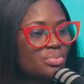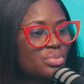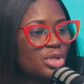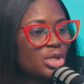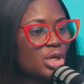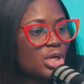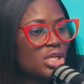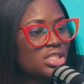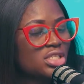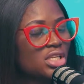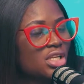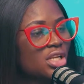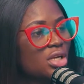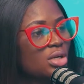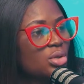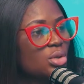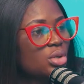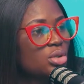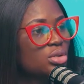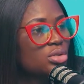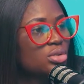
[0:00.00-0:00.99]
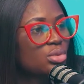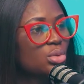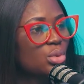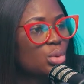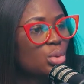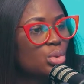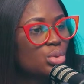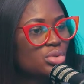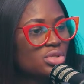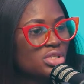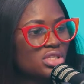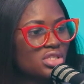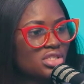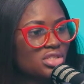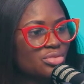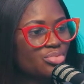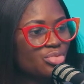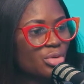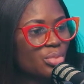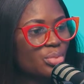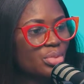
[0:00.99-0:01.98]
because the landlord owns
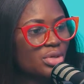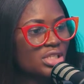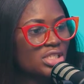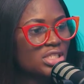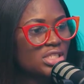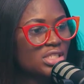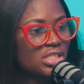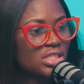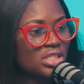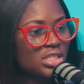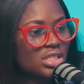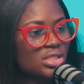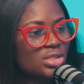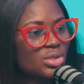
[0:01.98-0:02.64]
the property,